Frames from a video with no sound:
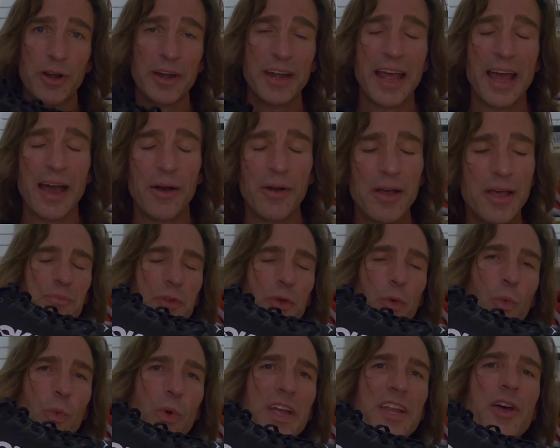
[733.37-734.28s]
Now,
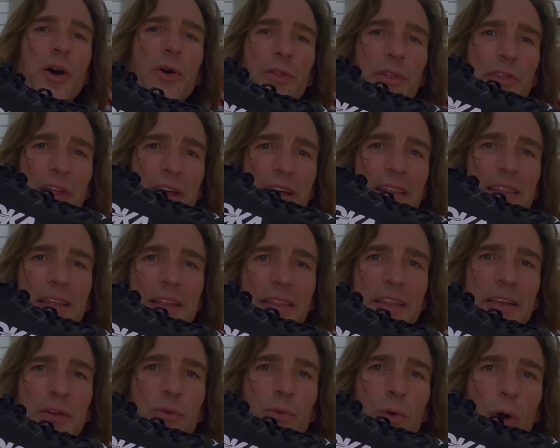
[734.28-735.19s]
we don't think that
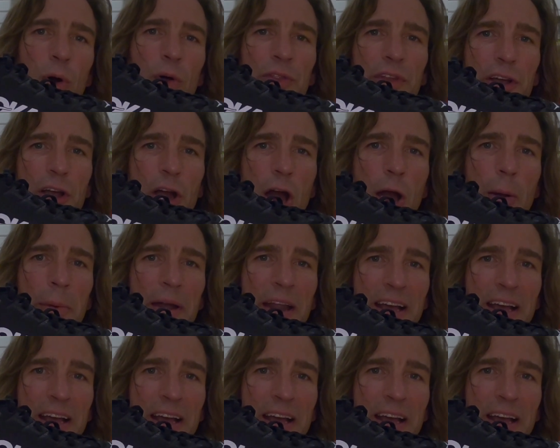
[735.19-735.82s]
the roll in the Carbon